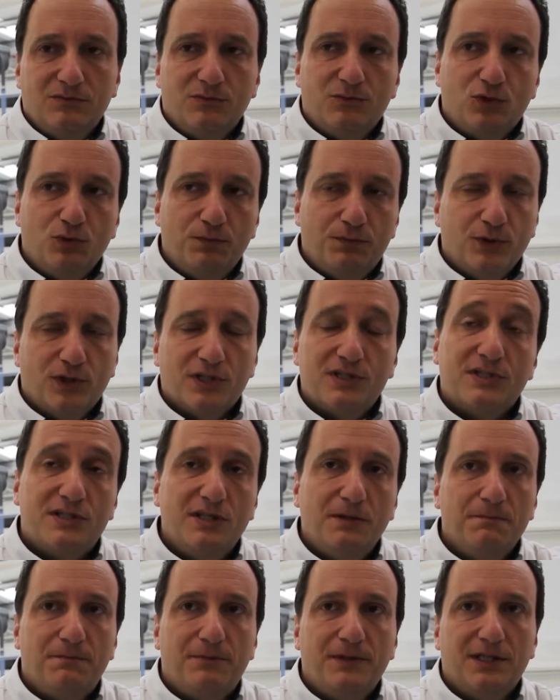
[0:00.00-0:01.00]
to put it
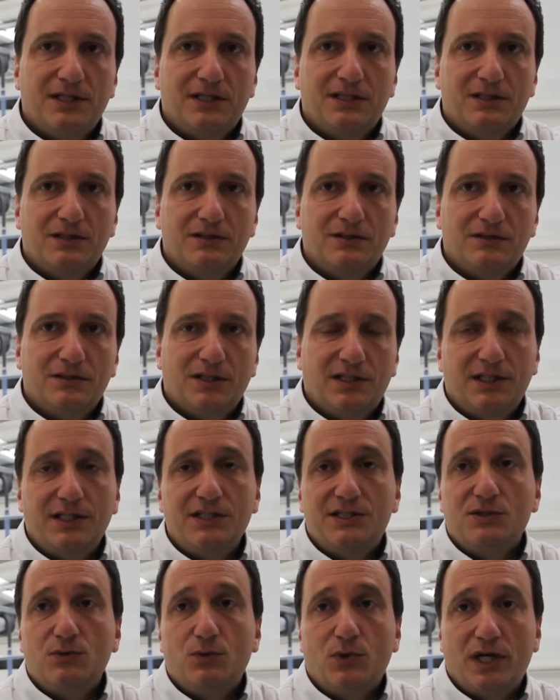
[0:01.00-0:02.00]
simply, an
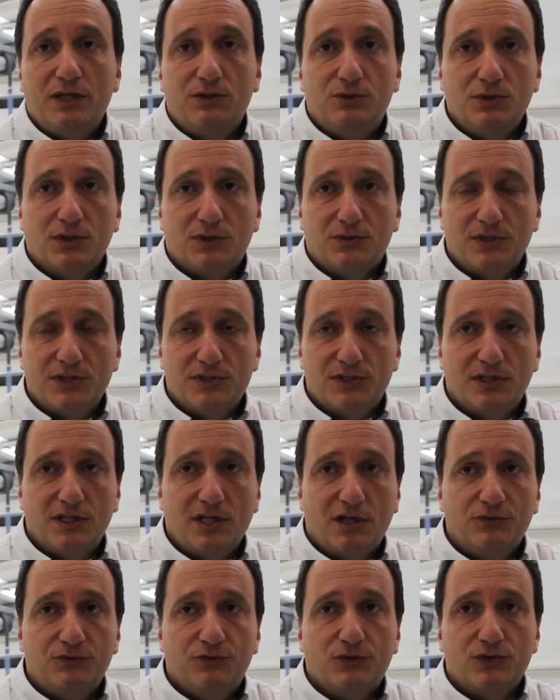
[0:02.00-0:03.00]
easy way to increase the
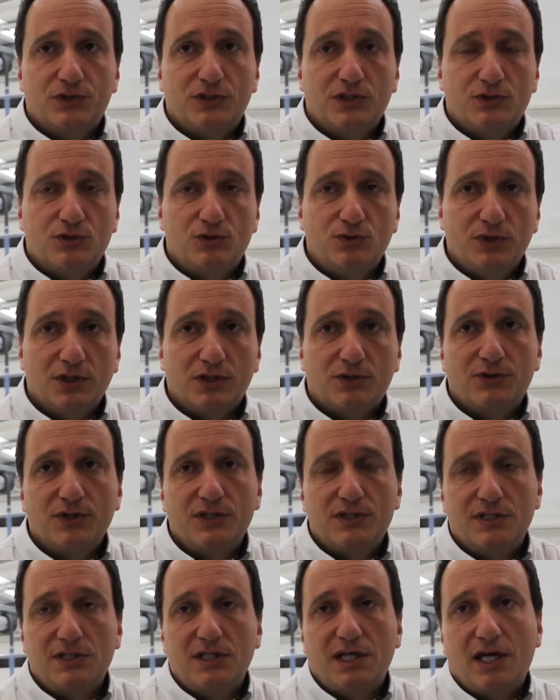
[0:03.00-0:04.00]
downforce is to
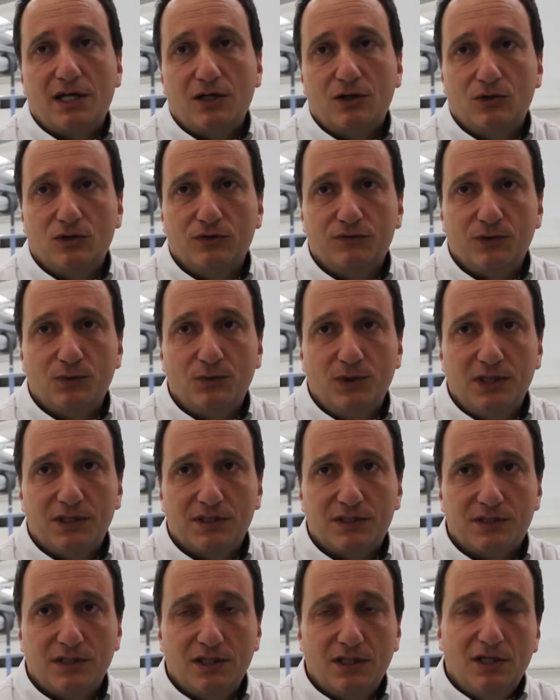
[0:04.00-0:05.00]
increase the angle of the
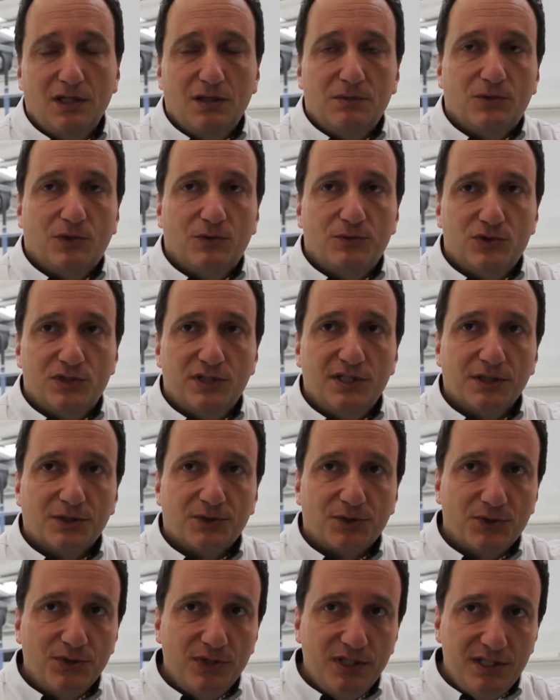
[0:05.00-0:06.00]
wings. Obviously,
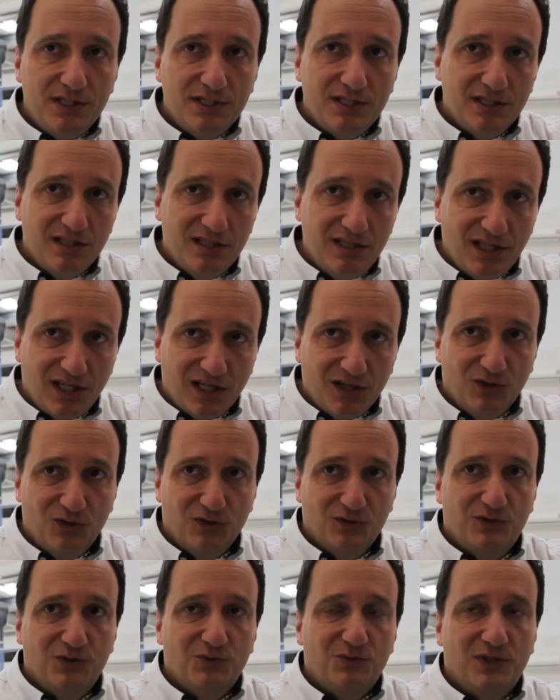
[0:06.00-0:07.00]
increasing the angle
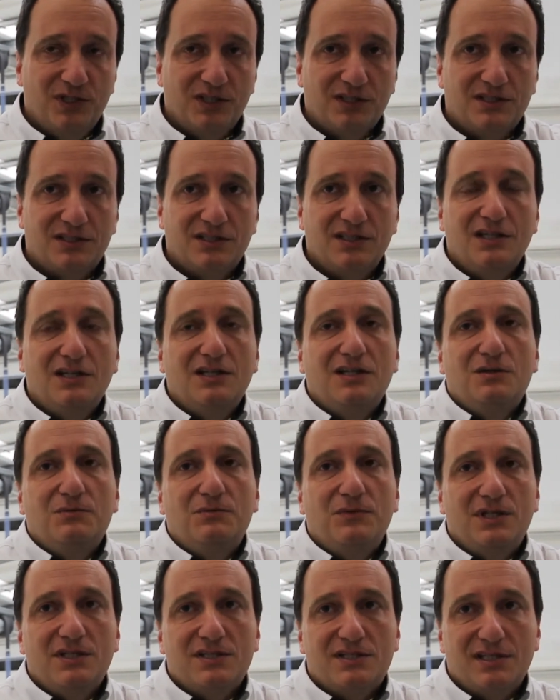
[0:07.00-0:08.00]
of the wings
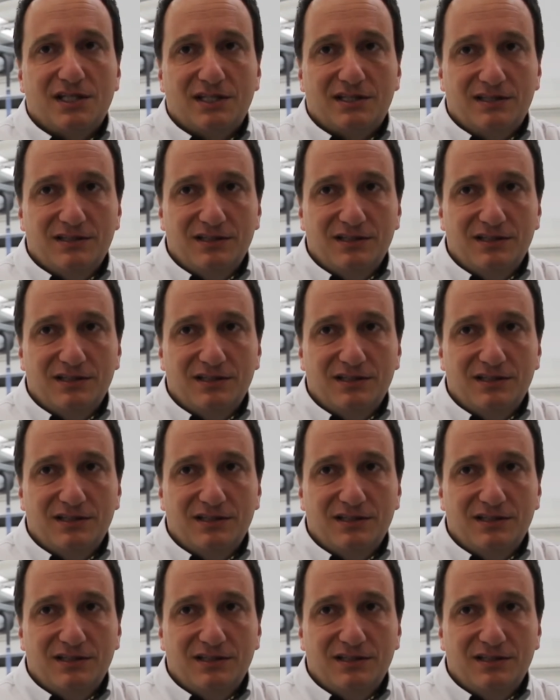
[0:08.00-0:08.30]
means that